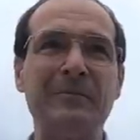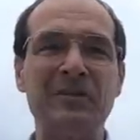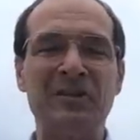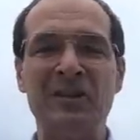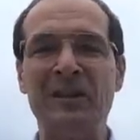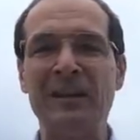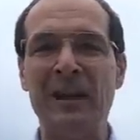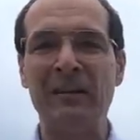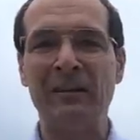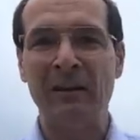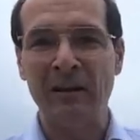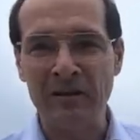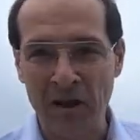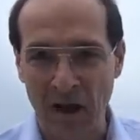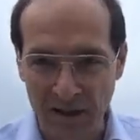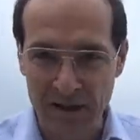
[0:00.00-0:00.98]
it would turn out
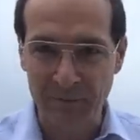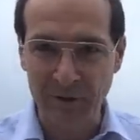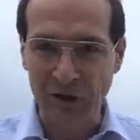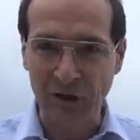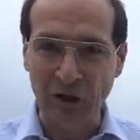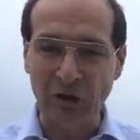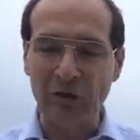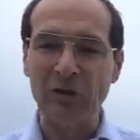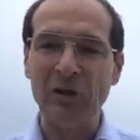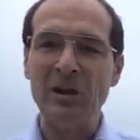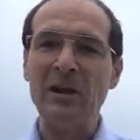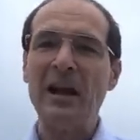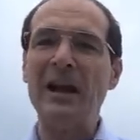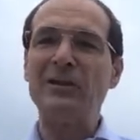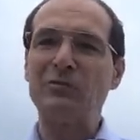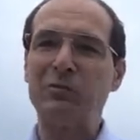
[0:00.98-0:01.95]
not to be true.
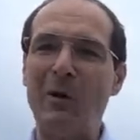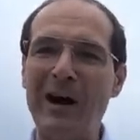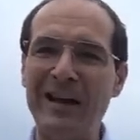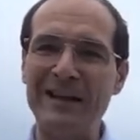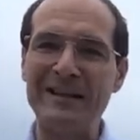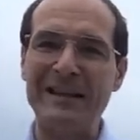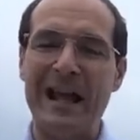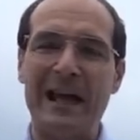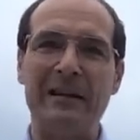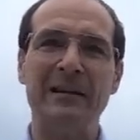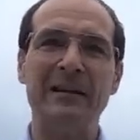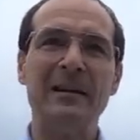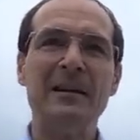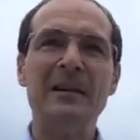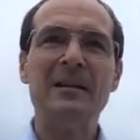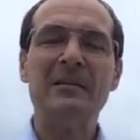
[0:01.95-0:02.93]
And why is that?
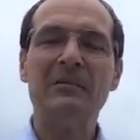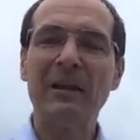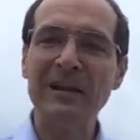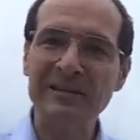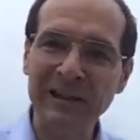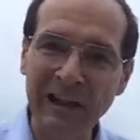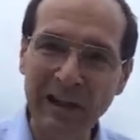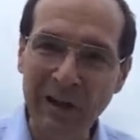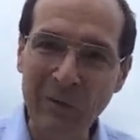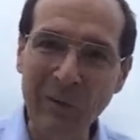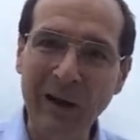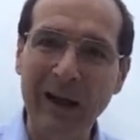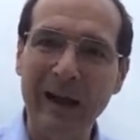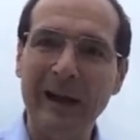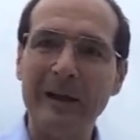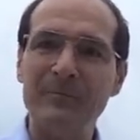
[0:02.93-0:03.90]
Well, I'll tell you
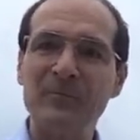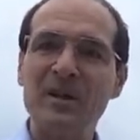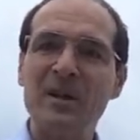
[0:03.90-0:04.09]
why.